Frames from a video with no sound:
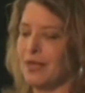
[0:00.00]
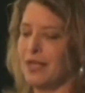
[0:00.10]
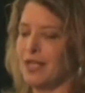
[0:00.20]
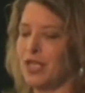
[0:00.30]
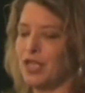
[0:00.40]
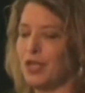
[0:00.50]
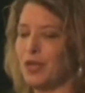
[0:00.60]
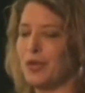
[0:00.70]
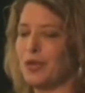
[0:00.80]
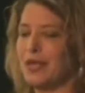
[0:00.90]

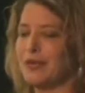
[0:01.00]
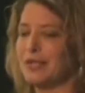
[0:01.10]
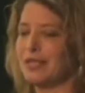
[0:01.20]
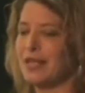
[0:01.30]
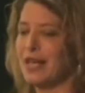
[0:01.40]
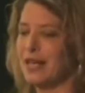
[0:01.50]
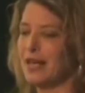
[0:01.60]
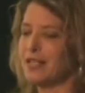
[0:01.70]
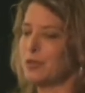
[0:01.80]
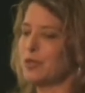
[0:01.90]
So it was
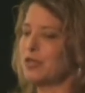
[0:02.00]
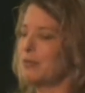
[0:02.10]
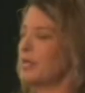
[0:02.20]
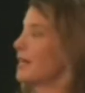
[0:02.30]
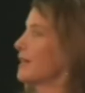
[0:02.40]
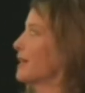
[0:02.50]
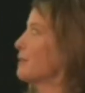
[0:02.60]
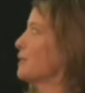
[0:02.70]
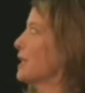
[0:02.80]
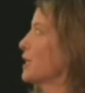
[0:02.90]
supposed to be a
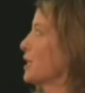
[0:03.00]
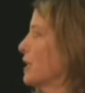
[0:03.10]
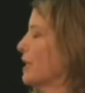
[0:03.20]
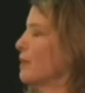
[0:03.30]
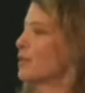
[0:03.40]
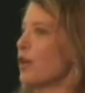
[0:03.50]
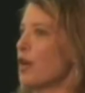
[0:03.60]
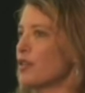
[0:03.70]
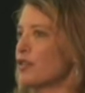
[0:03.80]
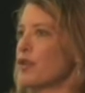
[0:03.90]
liberation. It was
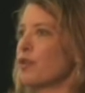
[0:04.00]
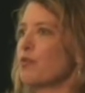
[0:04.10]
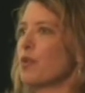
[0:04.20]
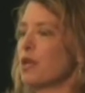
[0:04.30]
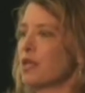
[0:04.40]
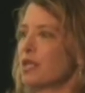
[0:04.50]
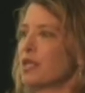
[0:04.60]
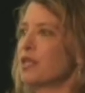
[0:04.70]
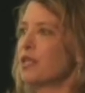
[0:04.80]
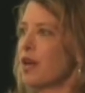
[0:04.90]
also marketed
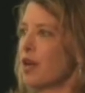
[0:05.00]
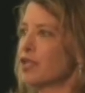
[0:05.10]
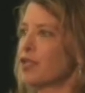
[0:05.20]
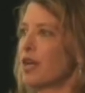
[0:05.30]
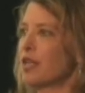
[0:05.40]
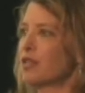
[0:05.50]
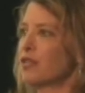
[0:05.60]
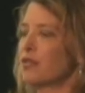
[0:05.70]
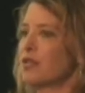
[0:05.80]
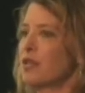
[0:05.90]
in contrast
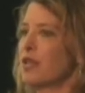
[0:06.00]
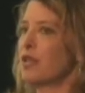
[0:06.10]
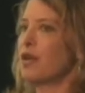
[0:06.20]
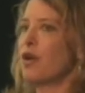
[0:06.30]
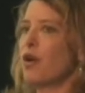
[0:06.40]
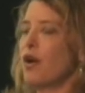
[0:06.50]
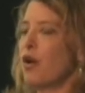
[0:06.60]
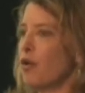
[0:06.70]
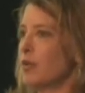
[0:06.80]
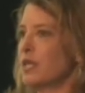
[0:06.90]
to the
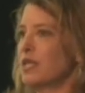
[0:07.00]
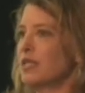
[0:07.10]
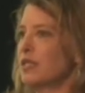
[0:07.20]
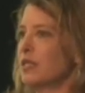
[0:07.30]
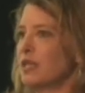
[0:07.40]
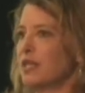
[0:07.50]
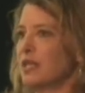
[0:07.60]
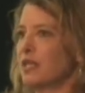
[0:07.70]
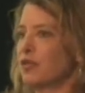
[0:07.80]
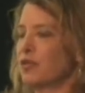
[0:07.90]
always
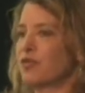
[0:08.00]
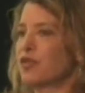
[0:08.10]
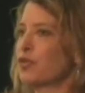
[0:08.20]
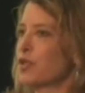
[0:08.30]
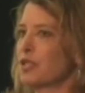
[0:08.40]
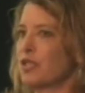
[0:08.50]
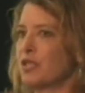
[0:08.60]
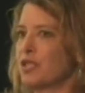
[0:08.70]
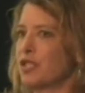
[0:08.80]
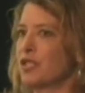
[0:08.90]
sort of sordid
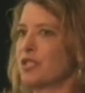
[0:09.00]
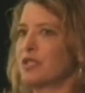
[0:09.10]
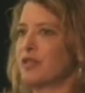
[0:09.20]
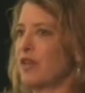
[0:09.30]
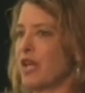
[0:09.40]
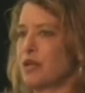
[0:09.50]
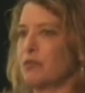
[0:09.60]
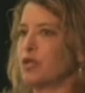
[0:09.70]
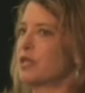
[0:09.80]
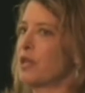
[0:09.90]
conditions of
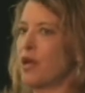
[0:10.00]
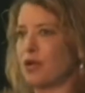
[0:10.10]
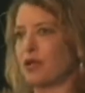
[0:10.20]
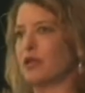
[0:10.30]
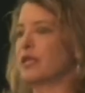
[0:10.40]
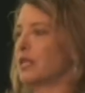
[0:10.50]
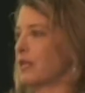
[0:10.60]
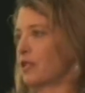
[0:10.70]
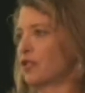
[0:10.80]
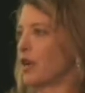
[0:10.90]
animal slaughter
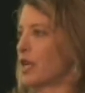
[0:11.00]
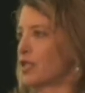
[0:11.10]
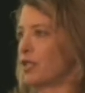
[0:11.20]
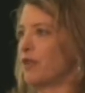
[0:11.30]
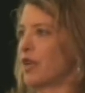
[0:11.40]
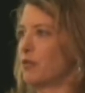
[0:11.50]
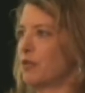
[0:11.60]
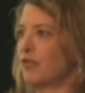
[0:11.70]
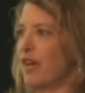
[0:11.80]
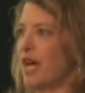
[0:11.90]
and extraction of
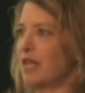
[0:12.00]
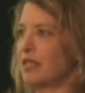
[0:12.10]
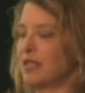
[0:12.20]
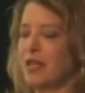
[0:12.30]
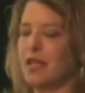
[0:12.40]
animal fats.